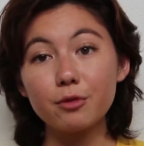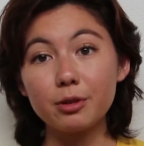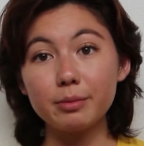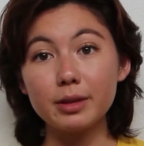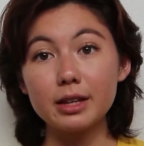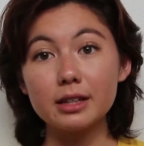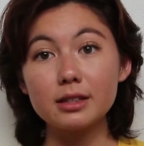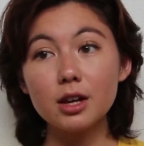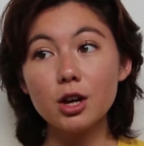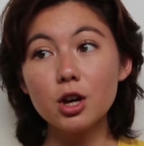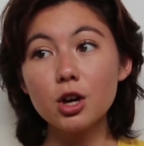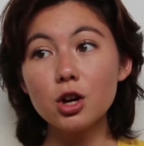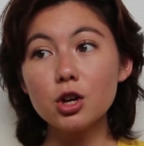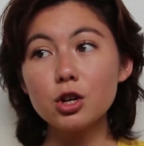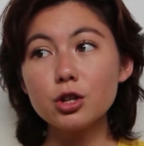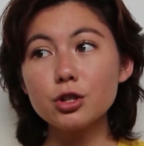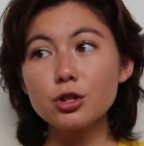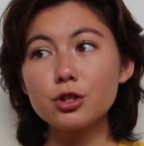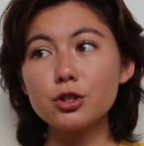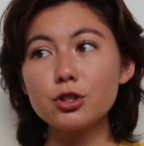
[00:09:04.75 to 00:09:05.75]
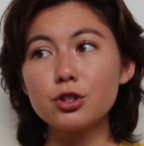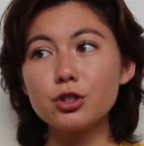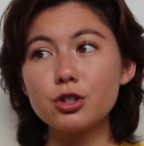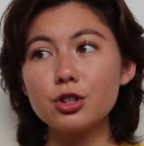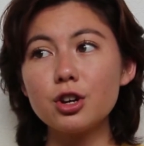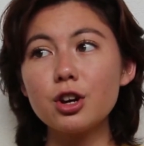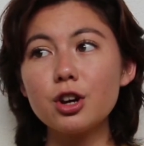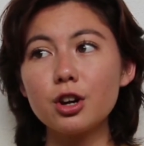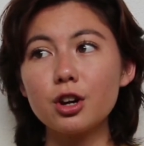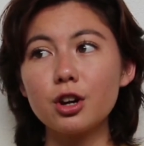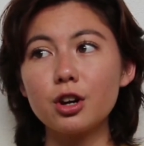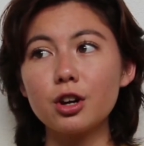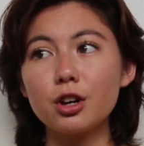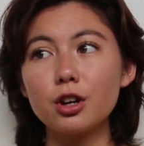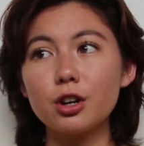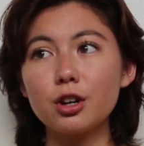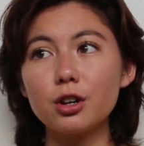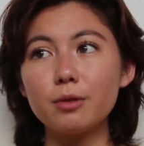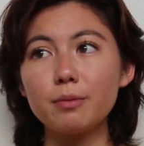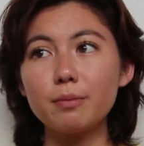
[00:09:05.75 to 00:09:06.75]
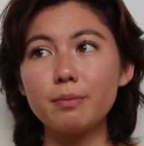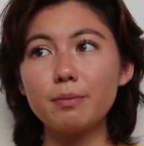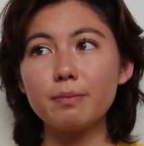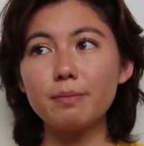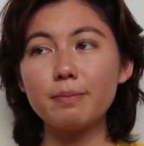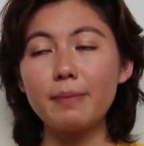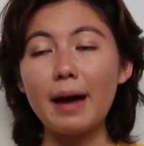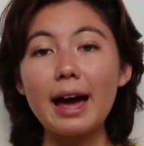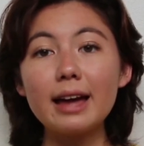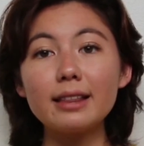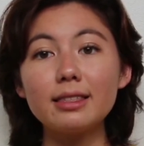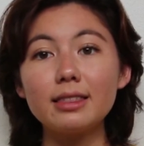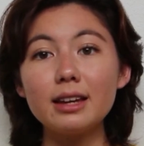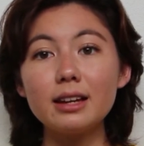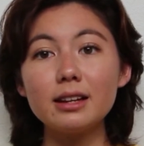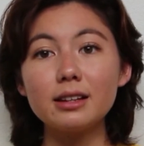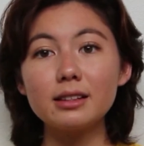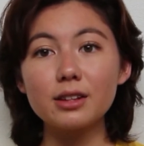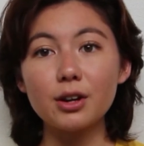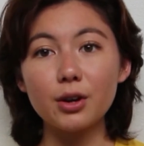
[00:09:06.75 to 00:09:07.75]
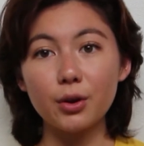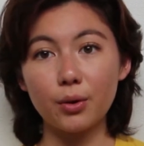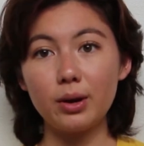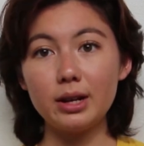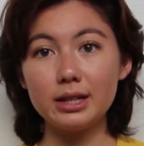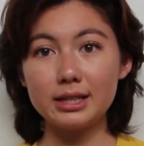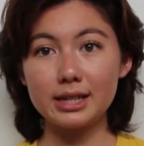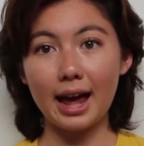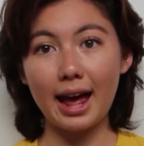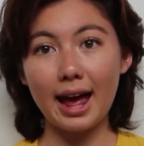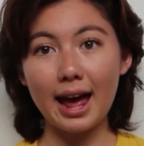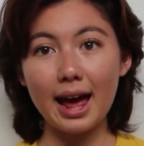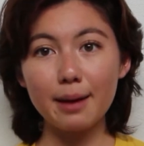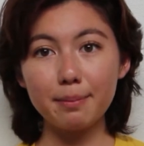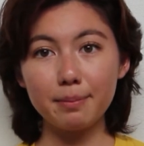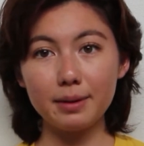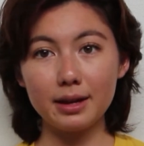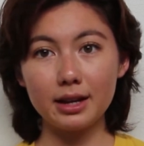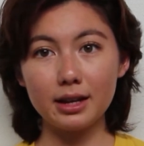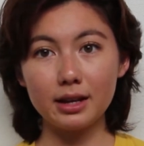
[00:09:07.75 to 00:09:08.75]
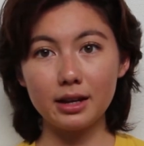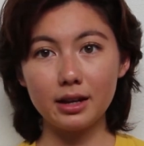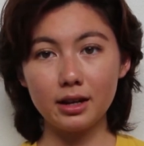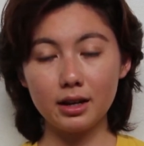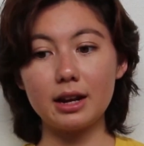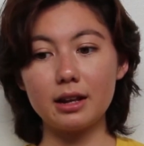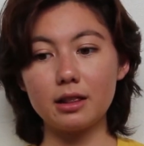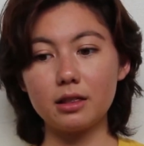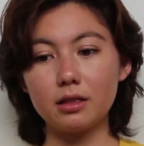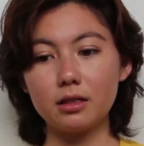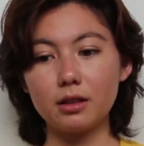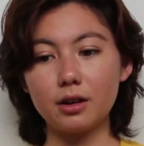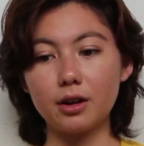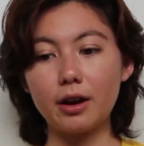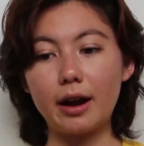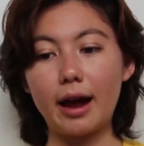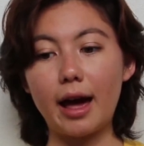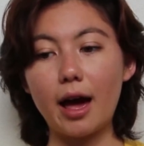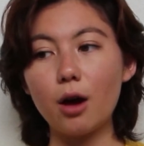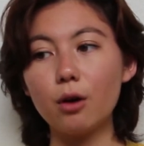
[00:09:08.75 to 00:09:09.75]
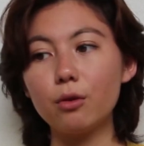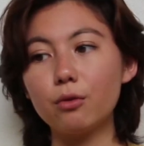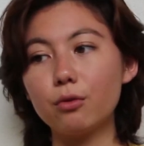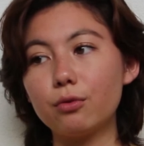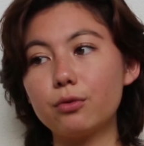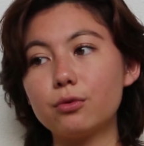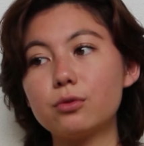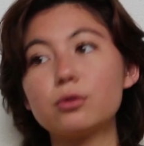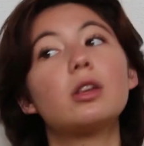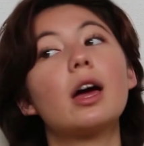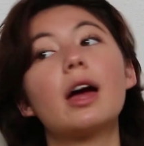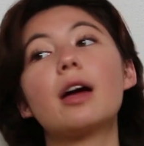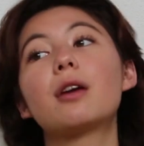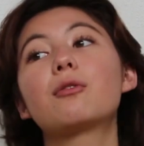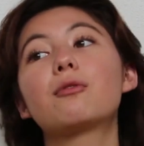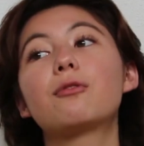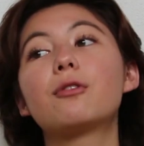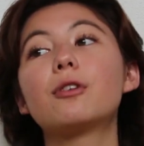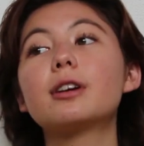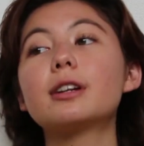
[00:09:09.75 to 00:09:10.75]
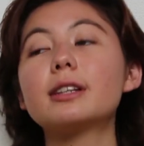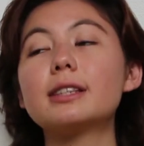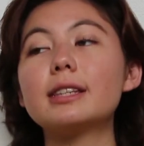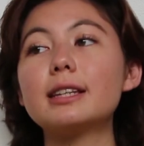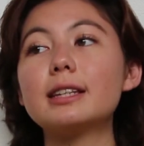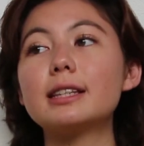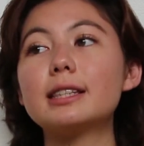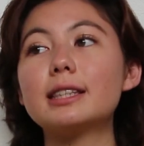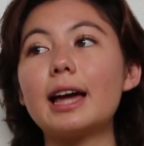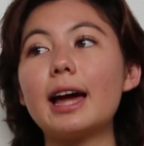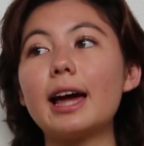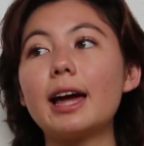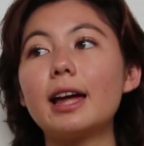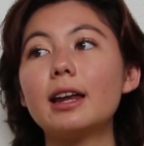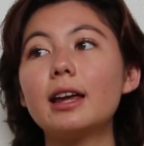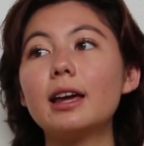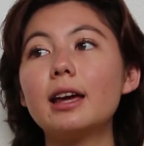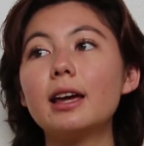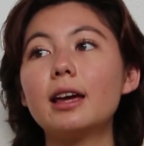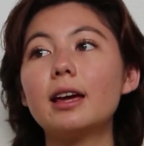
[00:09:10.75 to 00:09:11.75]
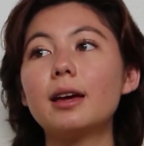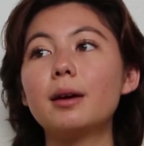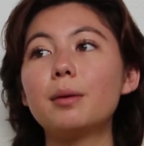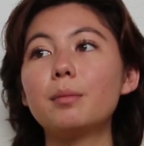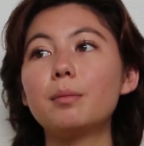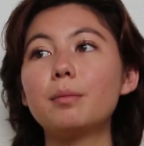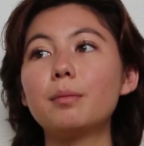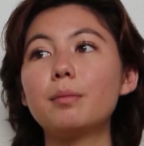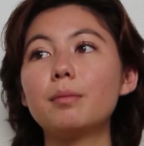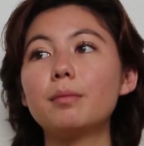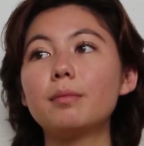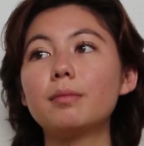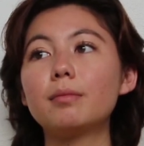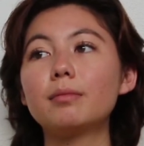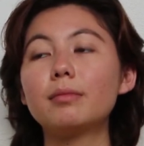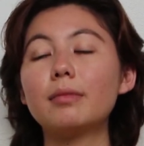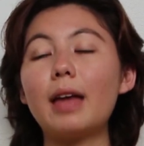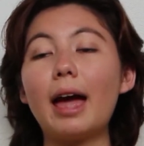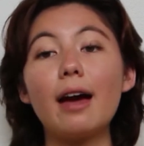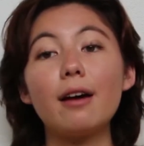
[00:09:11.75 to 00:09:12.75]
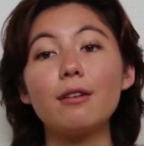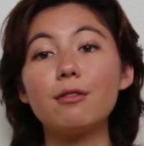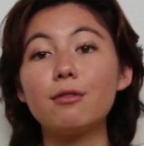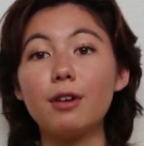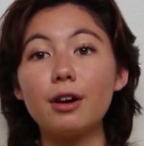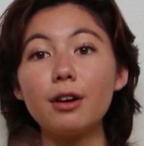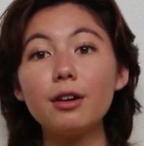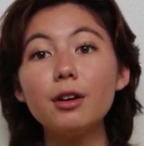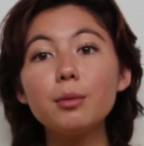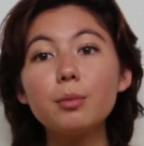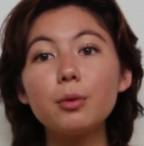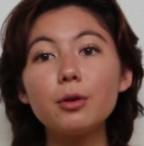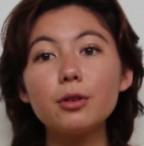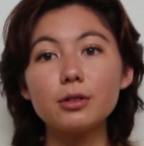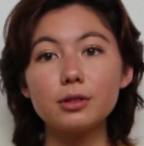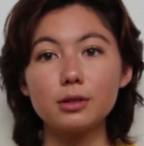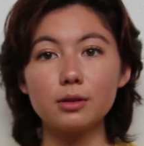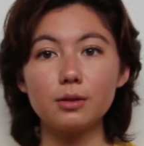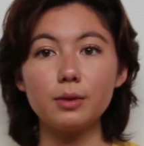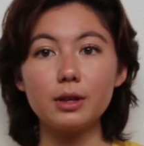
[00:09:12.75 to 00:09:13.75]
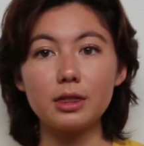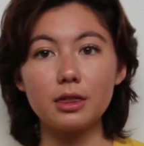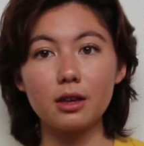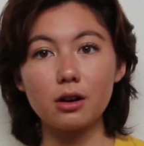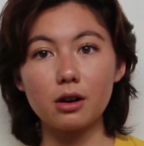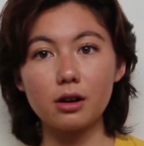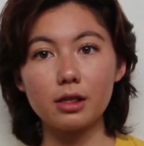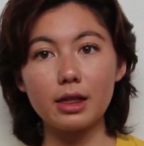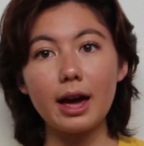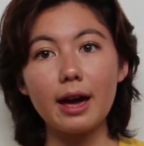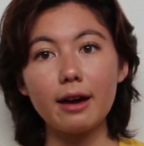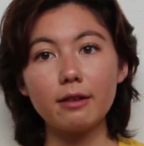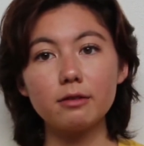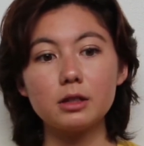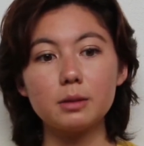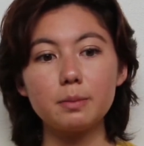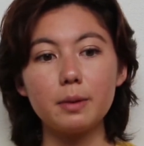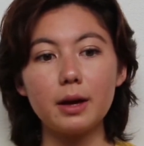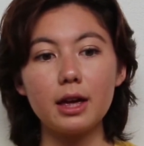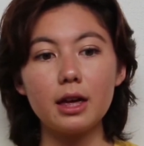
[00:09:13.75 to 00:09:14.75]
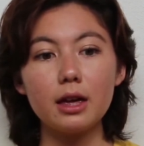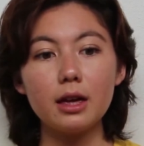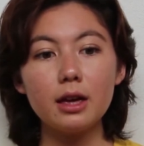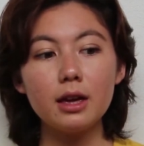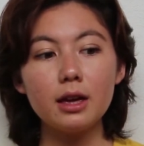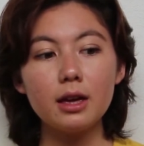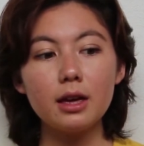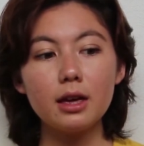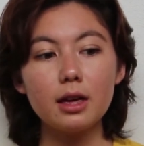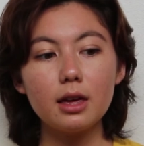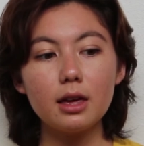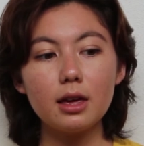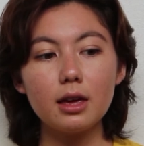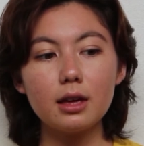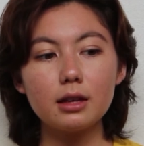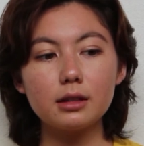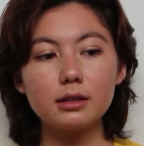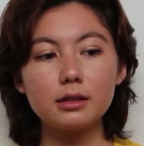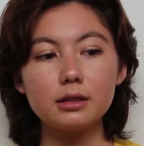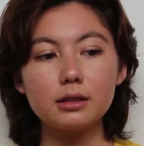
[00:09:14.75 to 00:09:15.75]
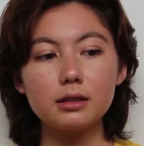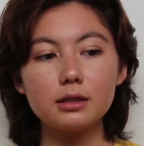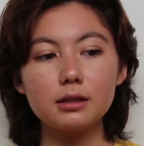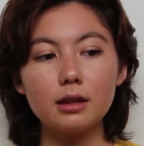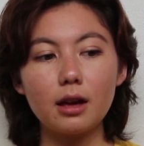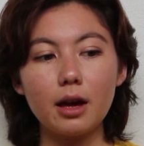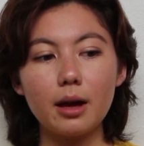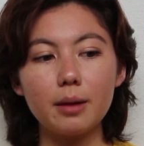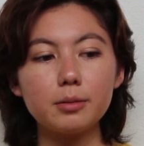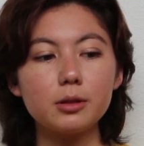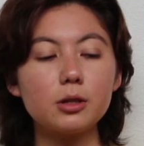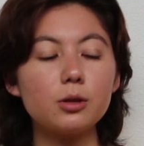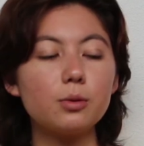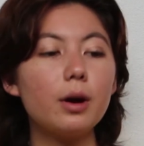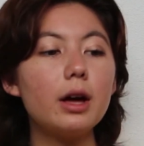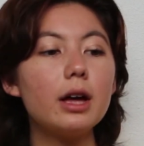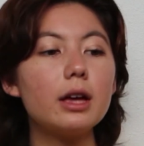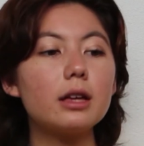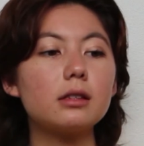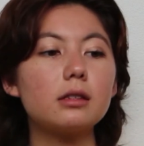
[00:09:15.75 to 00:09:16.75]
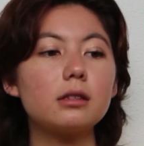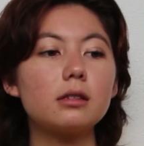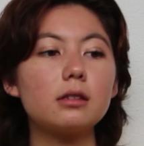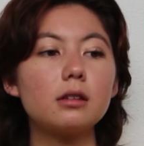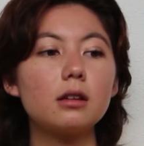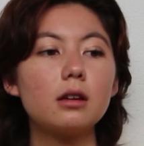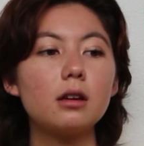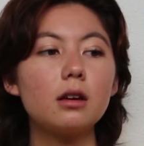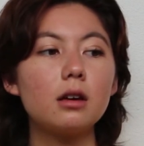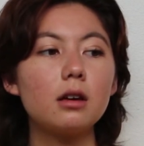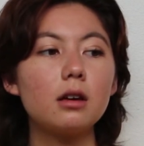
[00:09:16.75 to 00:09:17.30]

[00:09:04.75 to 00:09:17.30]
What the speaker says: from this. Sure, bad things are going to happen and there are outside forces that have variables within our lives, but it's up to us